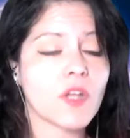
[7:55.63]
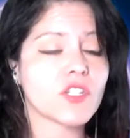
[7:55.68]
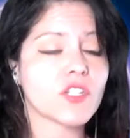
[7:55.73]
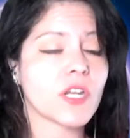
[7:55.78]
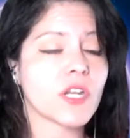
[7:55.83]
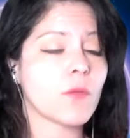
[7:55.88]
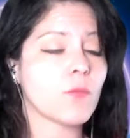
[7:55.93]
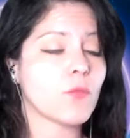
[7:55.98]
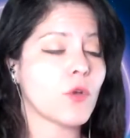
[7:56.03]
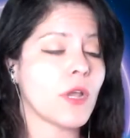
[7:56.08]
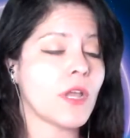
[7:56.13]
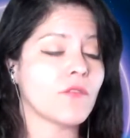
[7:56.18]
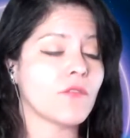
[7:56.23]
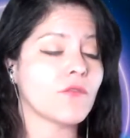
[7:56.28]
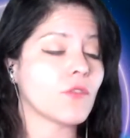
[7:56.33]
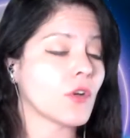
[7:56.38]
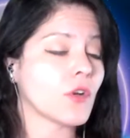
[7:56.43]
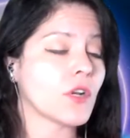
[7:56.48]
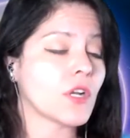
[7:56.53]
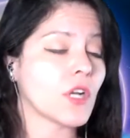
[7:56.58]
and I'm praying for
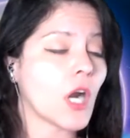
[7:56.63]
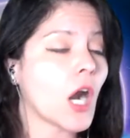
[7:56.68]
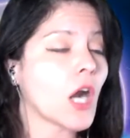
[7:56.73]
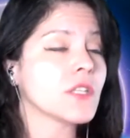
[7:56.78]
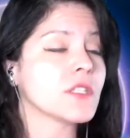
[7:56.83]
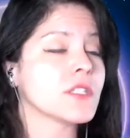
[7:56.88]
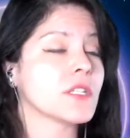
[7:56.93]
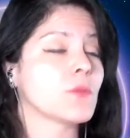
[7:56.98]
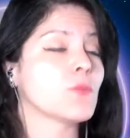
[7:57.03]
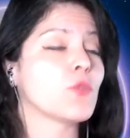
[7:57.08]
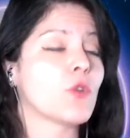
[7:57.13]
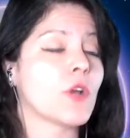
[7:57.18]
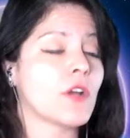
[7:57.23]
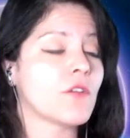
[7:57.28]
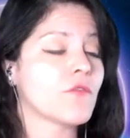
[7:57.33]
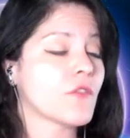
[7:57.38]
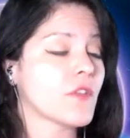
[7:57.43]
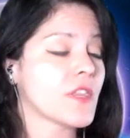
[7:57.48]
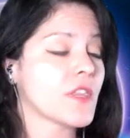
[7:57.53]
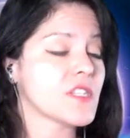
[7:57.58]
her in constant prayer
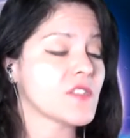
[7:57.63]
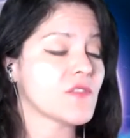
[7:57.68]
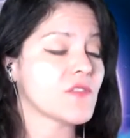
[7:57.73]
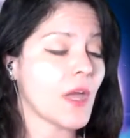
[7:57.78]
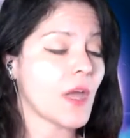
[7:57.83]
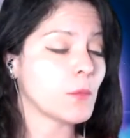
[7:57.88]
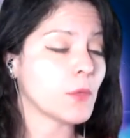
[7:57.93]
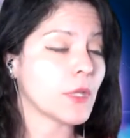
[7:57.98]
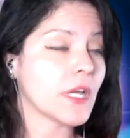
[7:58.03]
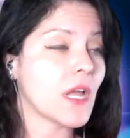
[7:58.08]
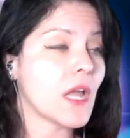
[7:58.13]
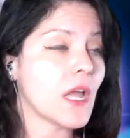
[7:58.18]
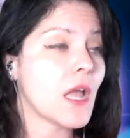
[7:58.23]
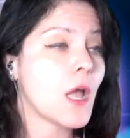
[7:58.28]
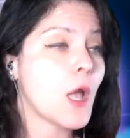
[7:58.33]
for this family.